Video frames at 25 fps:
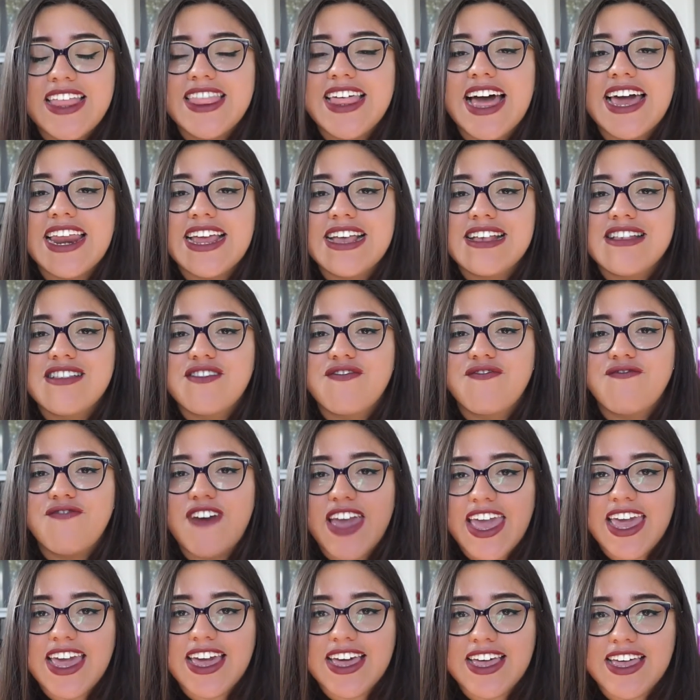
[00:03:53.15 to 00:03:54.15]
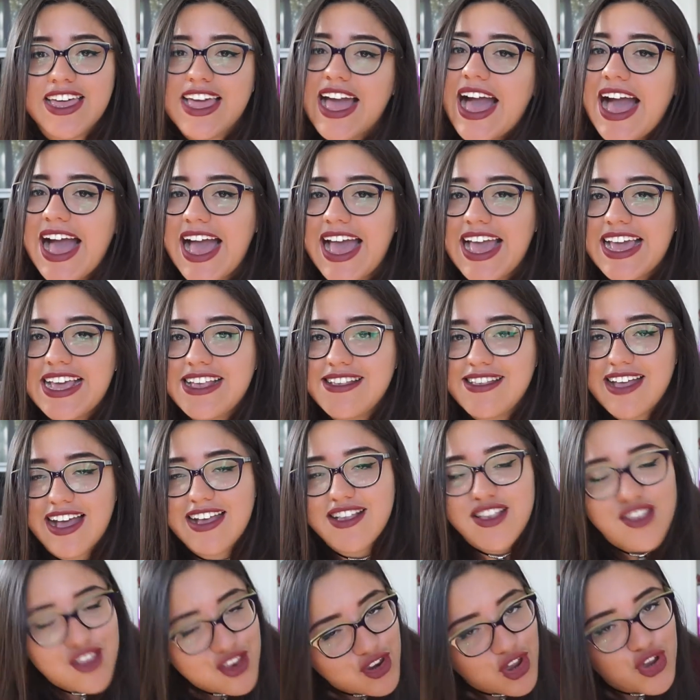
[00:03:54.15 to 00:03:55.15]
That is fake, guys.
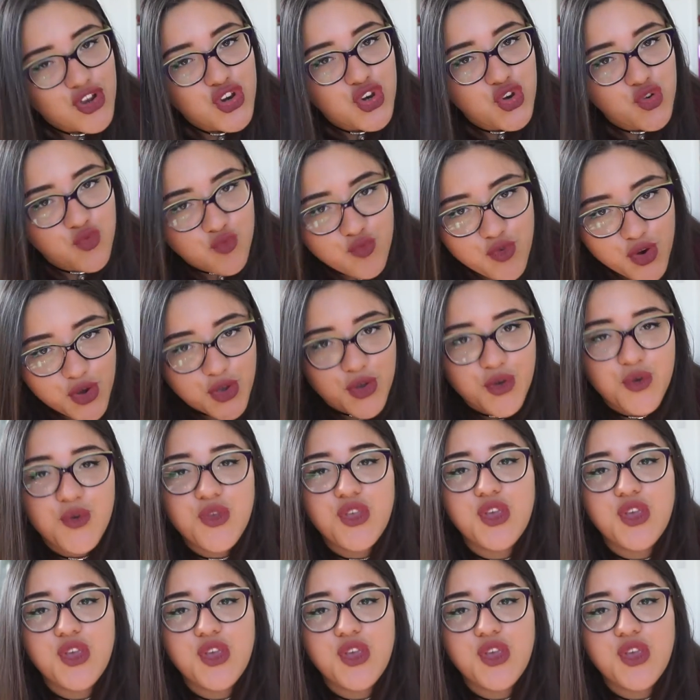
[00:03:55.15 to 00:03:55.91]
That's not true.